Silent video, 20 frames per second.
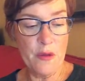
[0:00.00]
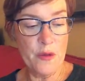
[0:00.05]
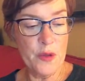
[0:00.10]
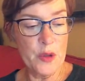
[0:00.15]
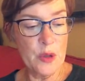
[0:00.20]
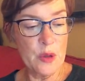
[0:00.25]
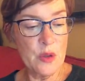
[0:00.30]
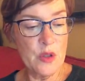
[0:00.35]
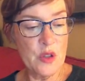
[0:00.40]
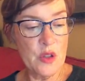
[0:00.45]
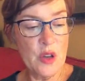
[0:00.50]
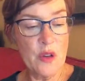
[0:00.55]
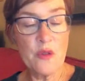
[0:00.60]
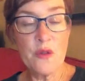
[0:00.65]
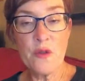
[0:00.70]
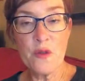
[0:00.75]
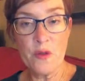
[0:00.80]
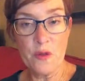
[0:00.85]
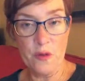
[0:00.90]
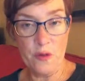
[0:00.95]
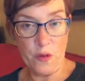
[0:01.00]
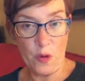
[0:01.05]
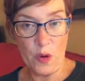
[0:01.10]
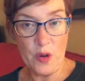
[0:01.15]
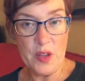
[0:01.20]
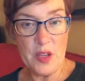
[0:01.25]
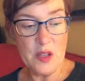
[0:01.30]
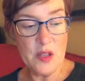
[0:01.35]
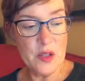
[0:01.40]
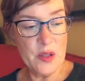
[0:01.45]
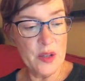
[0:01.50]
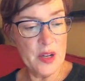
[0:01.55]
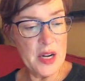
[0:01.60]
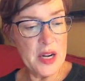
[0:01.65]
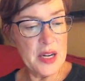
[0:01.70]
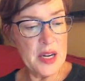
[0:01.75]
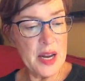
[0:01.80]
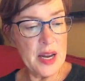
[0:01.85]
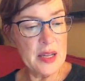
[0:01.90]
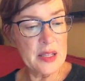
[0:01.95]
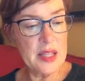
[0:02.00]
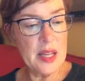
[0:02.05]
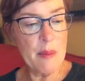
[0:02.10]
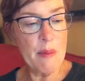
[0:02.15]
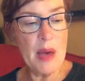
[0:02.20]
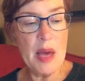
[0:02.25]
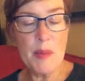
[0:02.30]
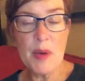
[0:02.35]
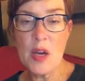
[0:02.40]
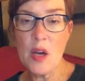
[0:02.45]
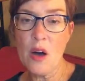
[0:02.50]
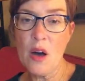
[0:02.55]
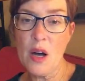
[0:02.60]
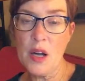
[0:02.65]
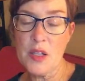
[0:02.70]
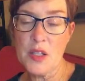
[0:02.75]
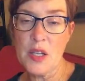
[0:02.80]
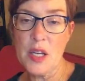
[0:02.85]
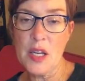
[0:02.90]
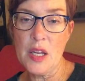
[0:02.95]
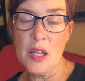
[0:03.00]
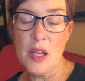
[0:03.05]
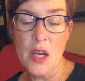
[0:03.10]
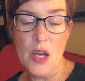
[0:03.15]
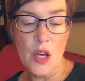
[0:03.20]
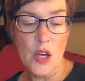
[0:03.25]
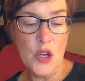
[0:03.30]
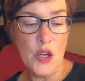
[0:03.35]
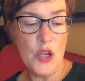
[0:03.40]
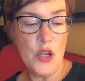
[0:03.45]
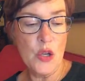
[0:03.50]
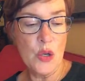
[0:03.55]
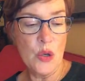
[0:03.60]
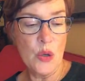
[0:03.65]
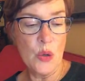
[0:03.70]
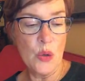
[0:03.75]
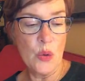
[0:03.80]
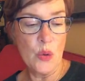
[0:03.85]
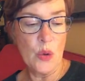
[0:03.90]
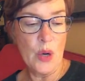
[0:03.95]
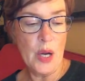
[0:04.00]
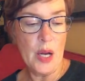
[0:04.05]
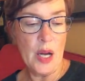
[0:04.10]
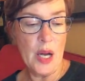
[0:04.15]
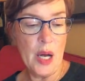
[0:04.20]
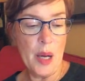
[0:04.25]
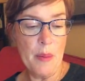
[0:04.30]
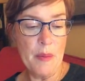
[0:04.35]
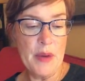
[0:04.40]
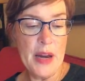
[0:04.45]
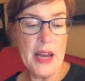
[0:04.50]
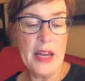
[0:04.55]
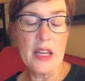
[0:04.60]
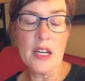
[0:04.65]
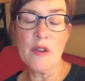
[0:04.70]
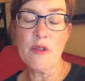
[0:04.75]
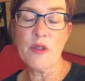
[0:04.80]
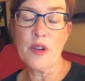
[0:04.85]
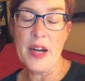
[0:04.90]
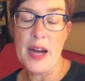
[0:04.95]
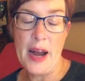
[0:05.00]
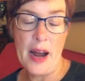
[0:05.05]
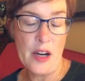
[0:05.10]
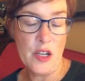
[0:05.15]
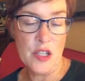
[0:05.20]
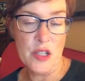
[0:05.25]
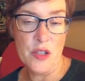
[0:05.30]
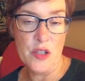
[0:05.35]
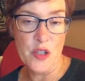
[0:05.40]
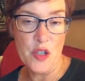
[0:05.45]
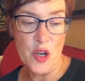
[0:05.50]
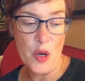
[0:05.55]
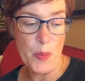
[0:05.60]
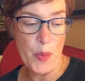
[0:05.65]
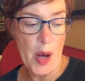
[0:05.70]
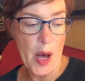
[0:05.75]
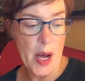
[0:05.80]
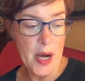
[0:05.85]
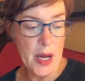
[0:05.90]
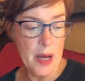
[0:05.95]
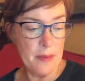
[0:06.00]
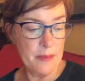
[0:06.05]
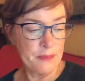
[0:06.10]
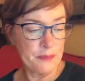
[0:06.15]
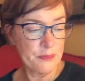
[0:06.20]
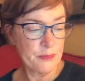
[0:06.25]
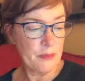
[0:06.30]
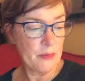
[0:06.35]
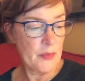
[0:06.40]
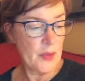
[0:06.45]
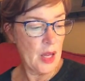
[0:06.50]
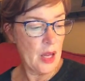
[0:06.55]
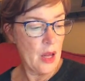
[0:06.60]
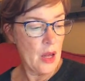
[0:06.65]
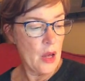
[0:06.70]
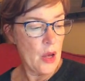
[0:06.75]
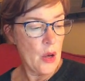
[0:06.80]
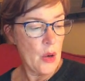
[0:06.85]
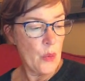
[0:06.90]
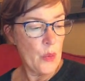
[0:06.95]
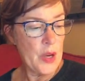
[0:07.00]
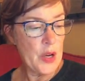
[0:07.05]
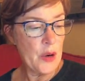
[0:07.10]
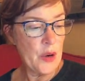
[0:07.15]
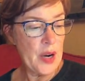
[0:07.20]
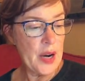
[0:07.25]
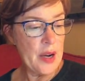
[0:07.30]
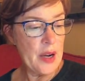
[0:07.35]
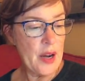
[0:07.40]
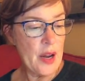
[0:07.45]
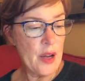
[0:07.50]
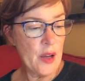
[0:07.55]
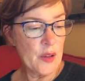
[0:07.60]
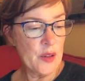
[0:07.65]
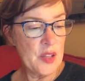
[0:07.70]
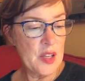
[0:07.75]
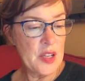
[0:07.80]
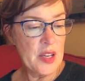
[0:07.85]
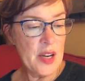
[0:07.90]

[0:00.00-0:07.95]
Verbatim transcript: foods for these 30 days that may be causing you um, negative reactions in your body. We create a healthy